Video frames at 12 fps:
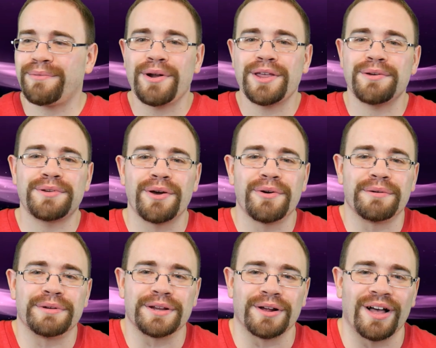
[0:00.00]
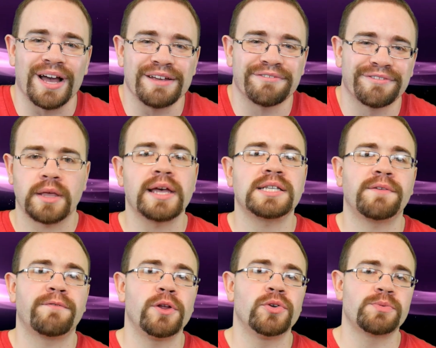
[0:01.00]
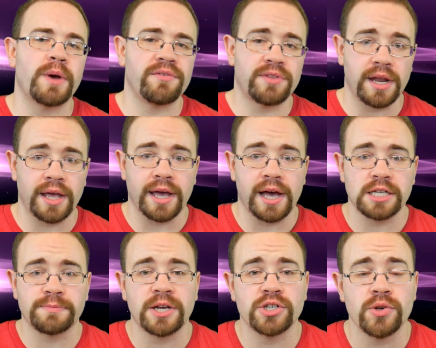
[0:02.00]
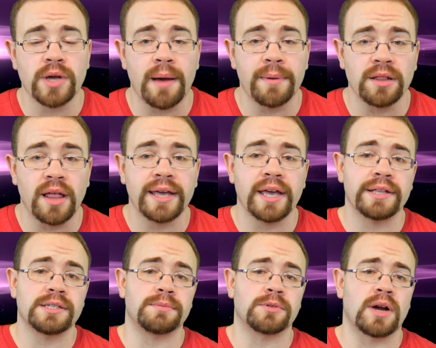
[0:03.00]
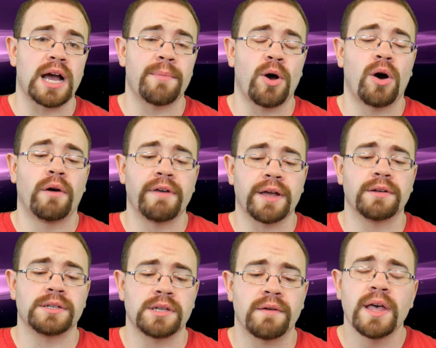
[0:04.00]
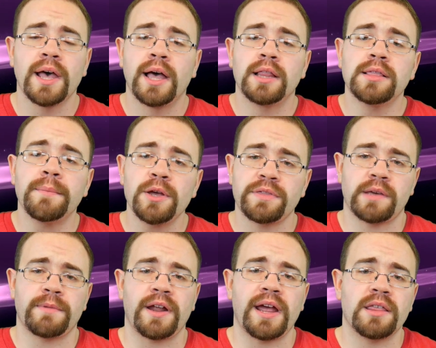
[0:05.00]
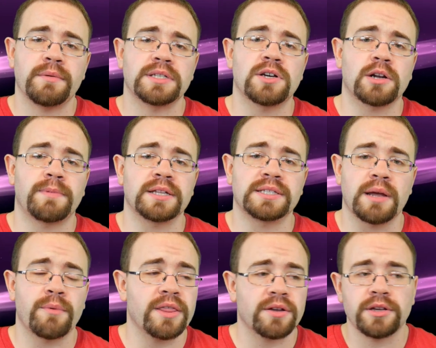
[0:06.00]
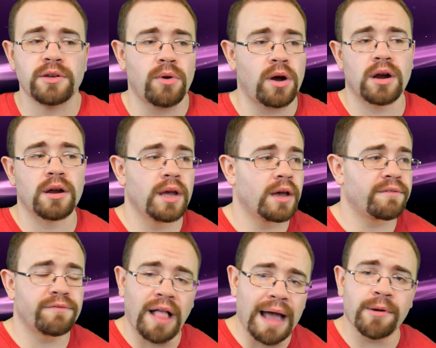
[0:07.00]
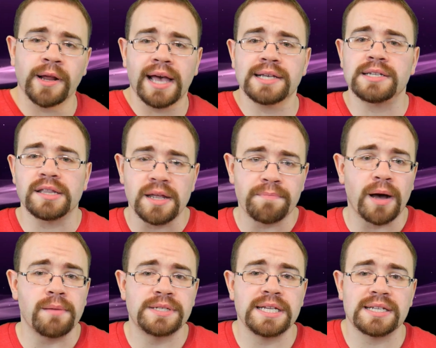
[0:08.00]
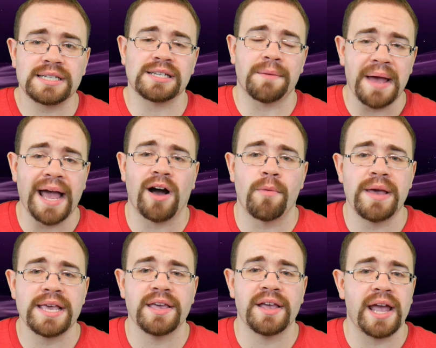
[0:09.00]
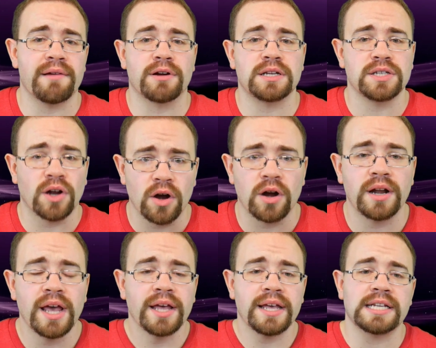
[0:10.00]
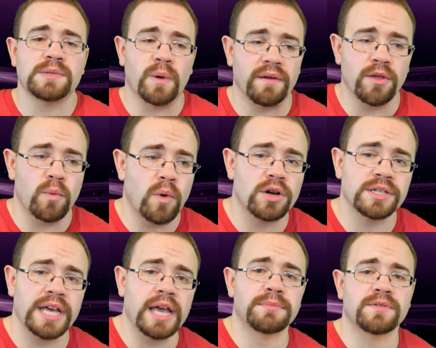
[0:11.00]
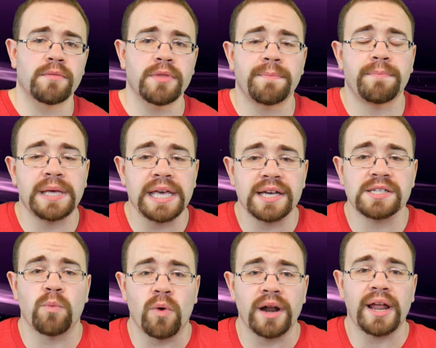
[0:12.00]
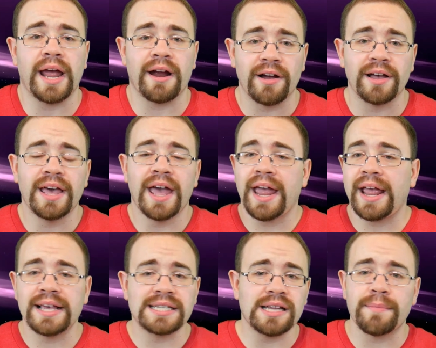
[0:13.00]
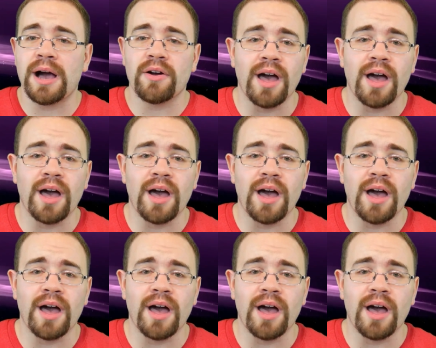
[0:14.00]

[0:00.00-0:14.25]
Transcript: What are you doing with your life? And that's it for News Wave today, guys. Make sure you comment, like, and subscribe, all that good stuff. Let me think about anything we talked about today. Whether you are flabbergasted that Bubsy is somehow making a return, yes, one of the worst games from the P S one era is somehow